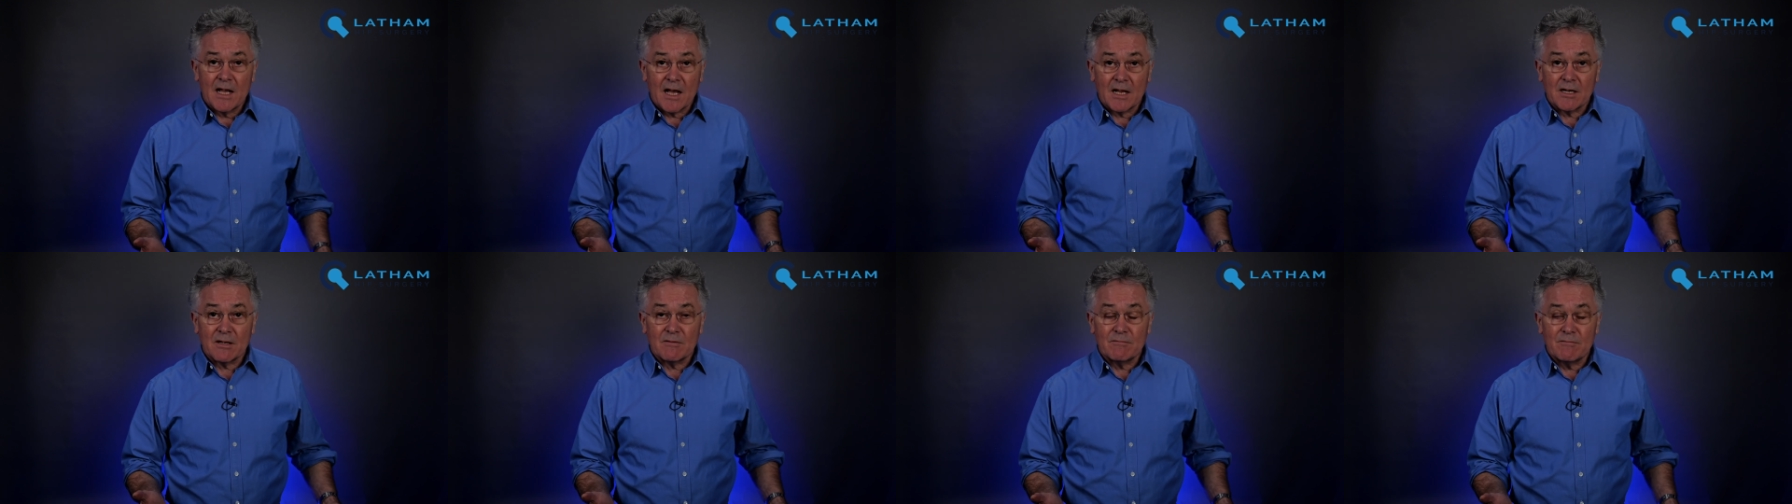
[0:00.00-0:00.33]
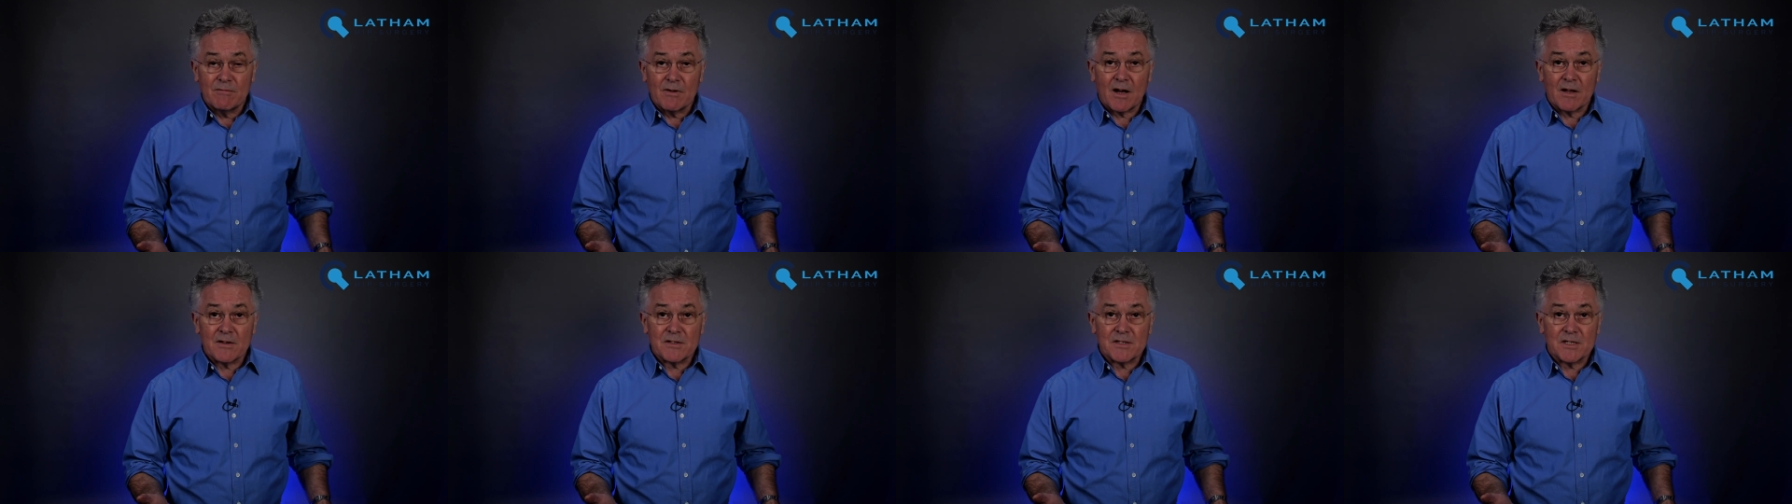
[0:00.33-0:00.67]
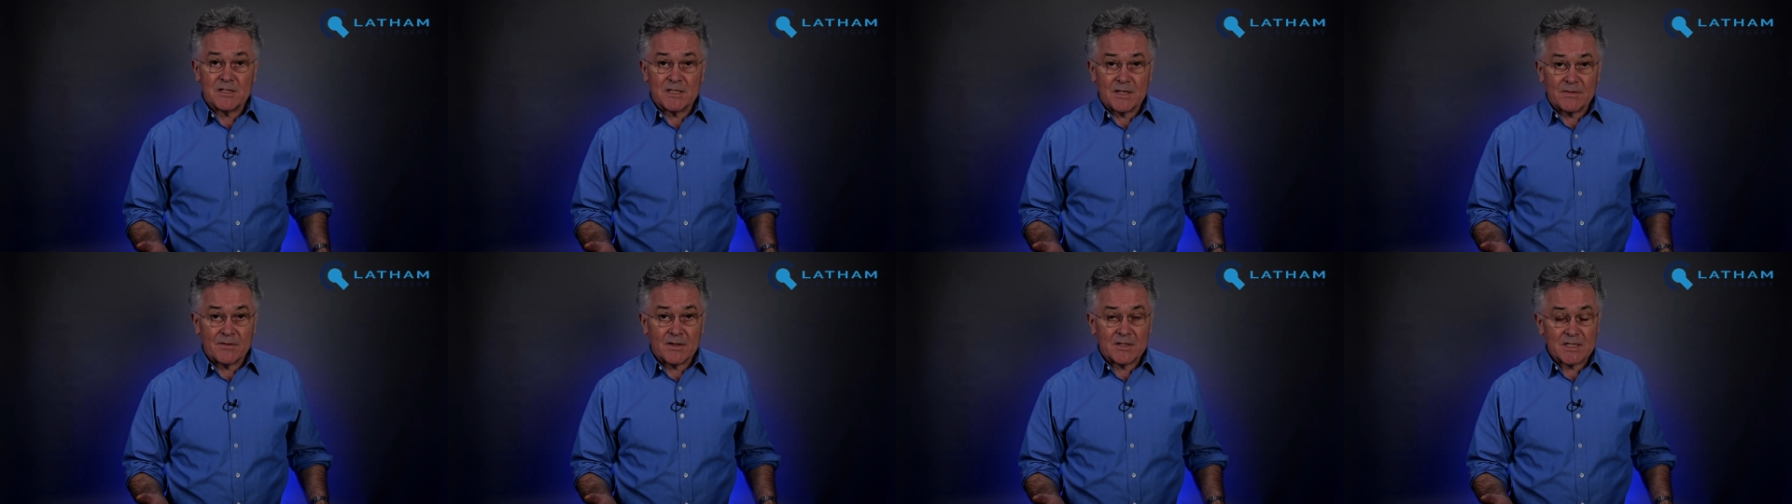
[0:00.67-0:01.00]
and
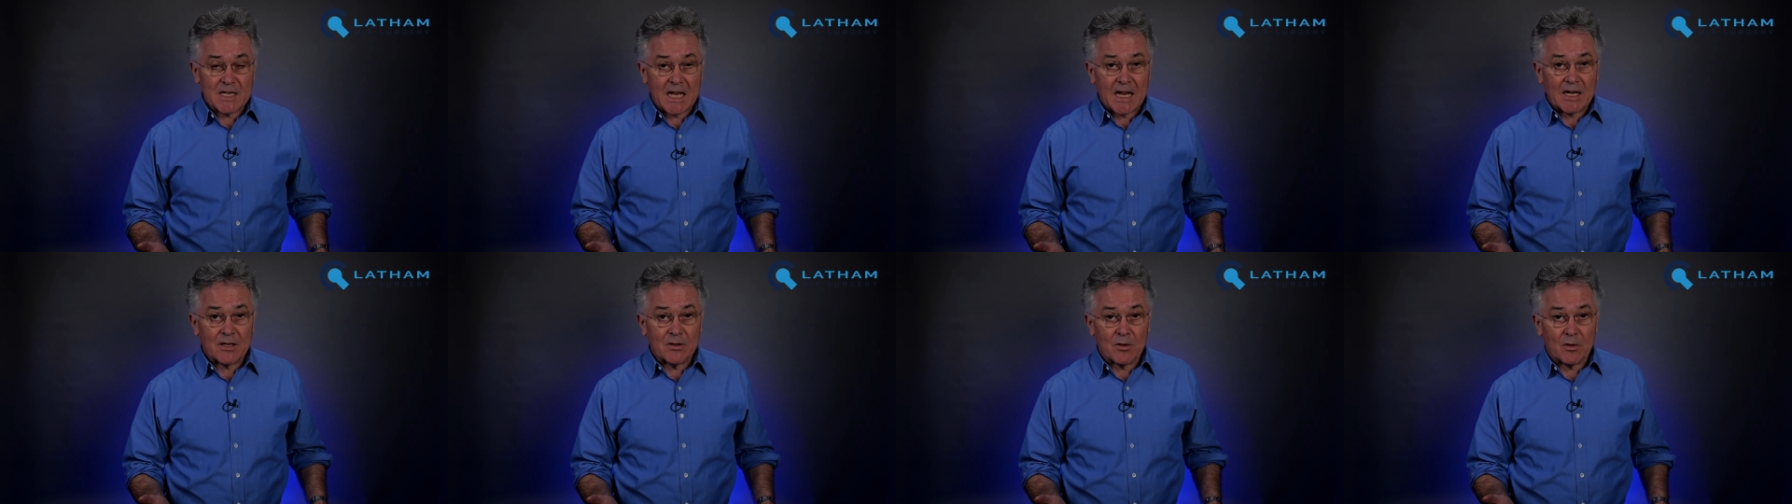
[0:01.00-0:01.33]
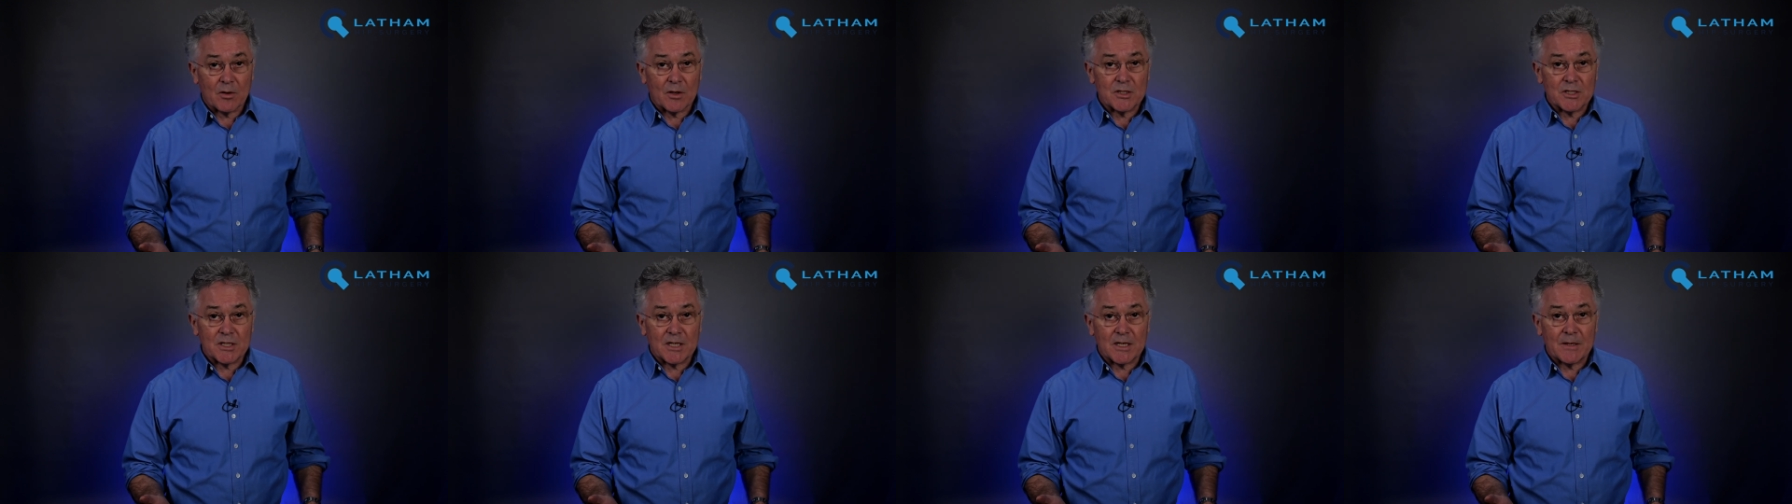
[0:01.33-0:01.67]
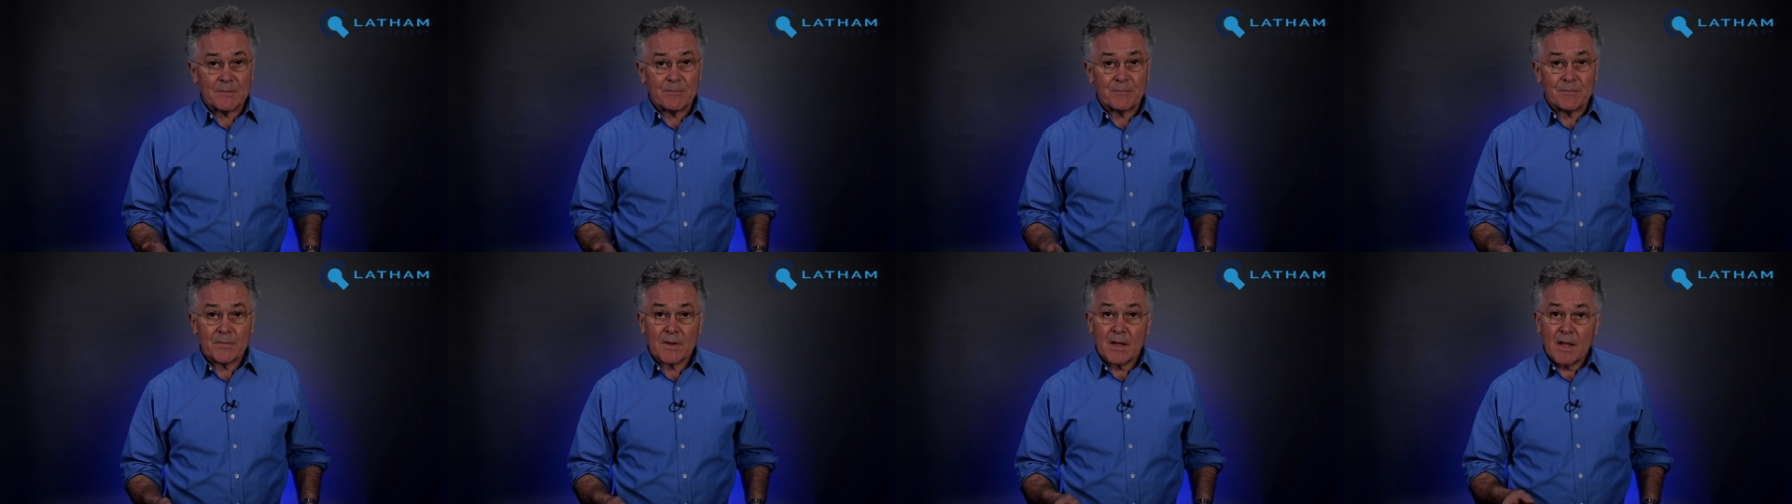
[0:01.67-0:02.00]
advances in the technology.